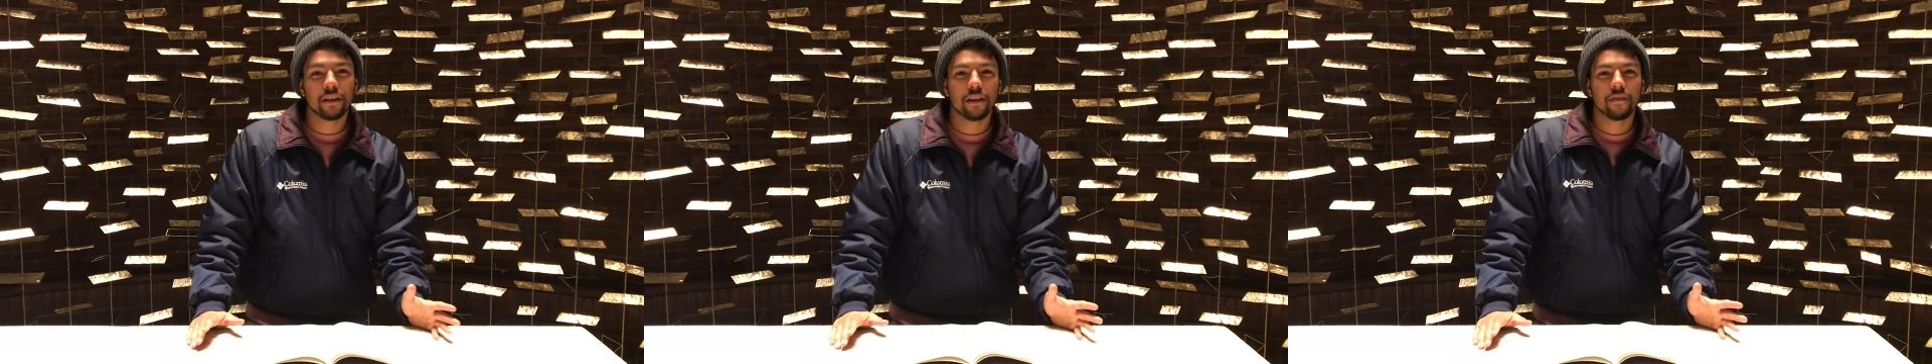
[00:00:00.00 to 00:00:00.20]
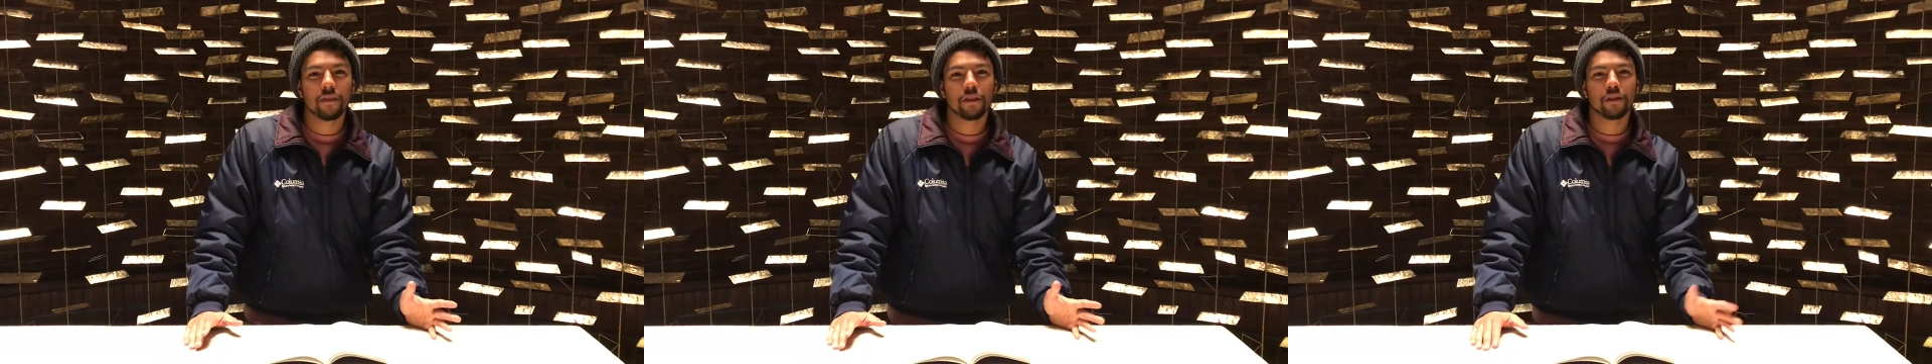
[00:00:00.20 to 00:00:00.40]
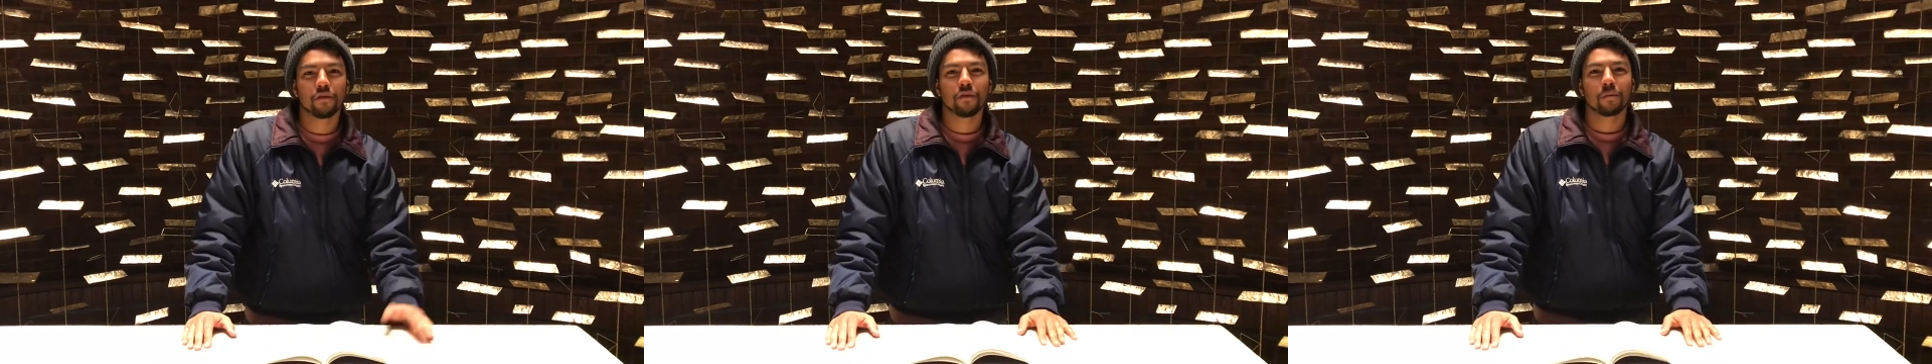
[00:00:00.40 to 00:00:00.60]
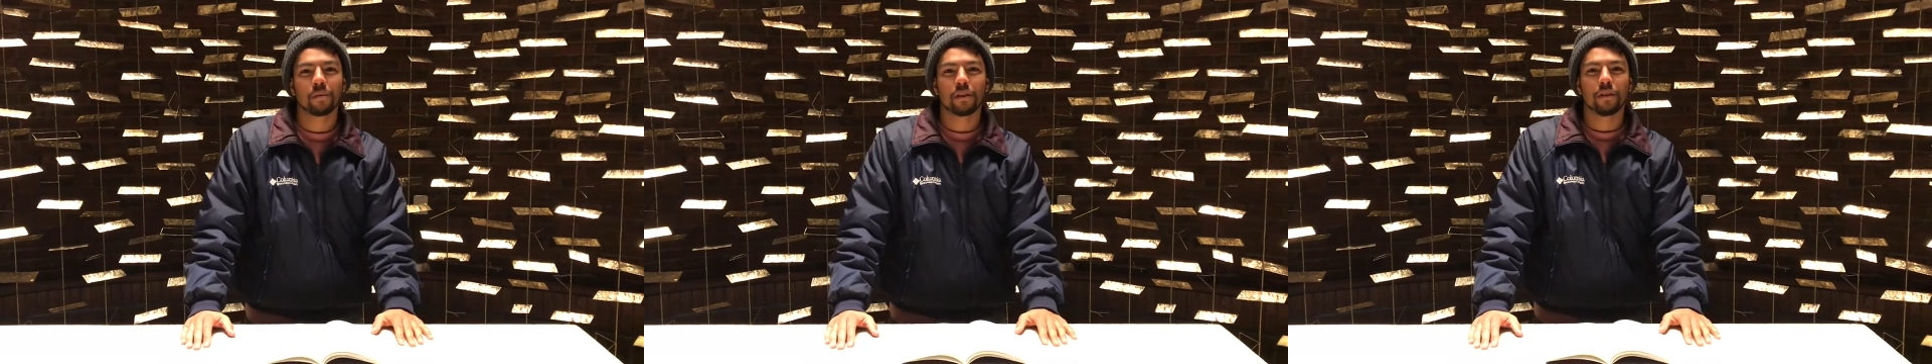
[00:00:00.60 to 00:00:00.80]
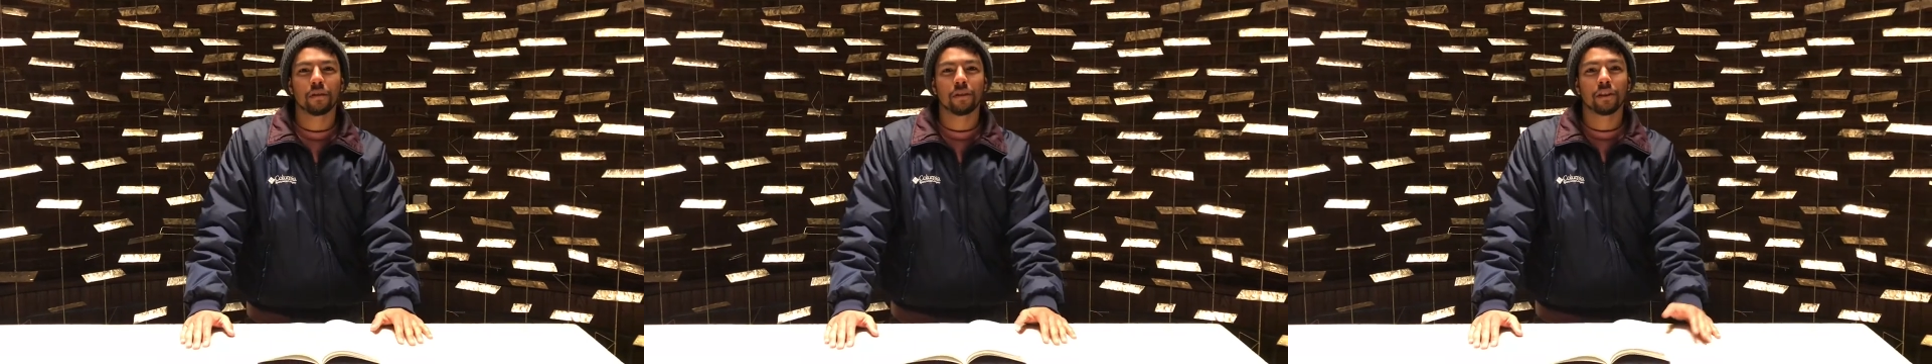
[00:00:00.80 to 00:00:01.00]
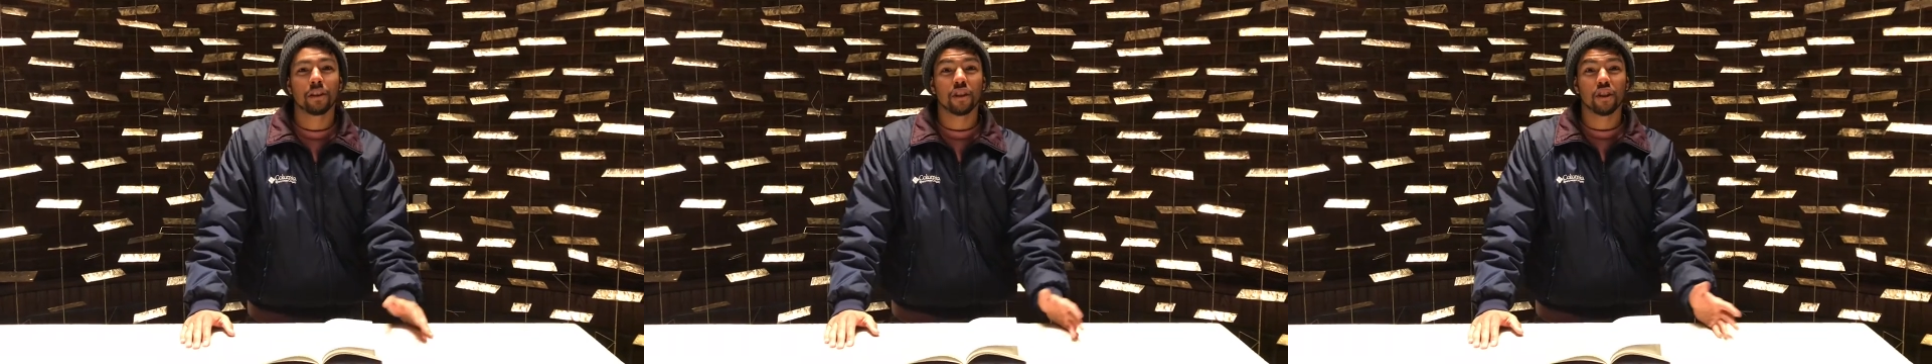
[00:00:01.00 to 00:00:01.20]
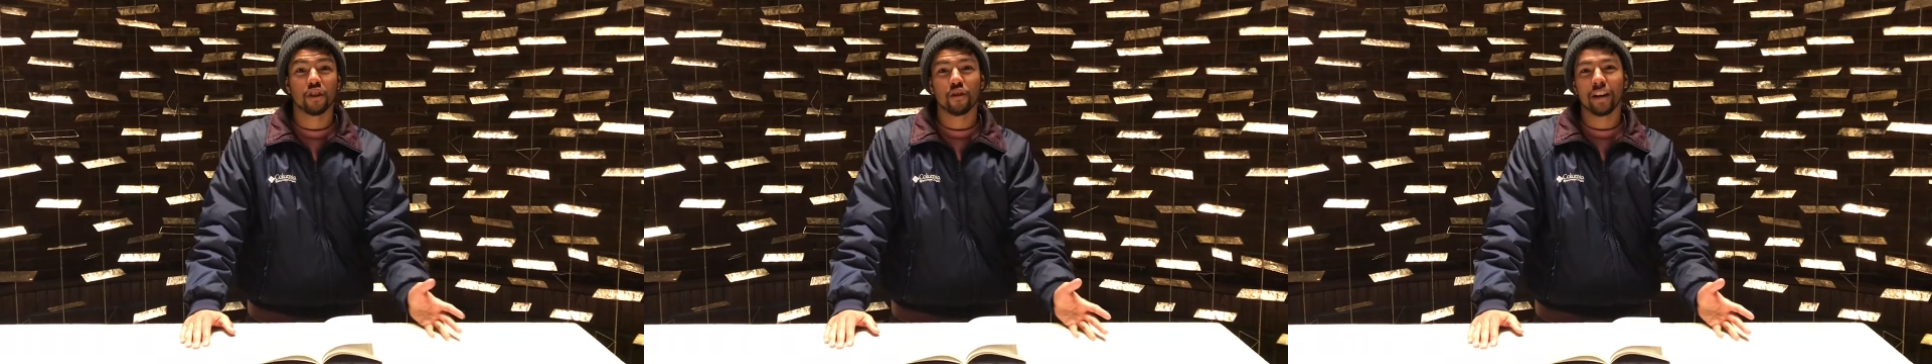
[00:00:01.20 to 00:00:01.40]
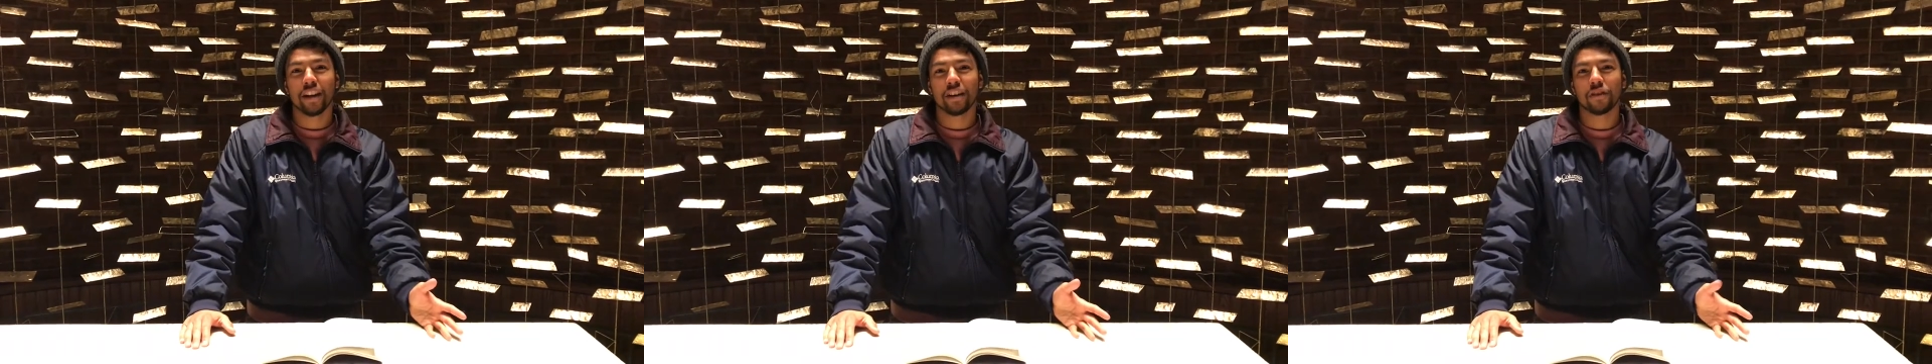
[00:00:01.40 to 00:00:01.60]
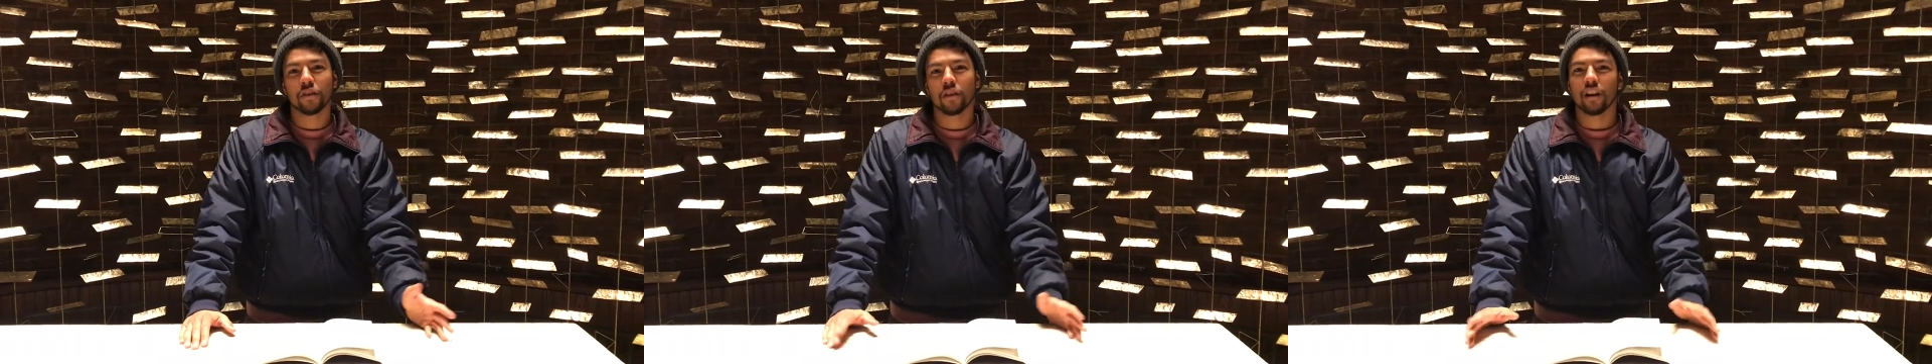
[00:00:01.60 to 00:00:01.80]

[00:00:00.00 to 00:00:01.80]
definition for peculiar is strange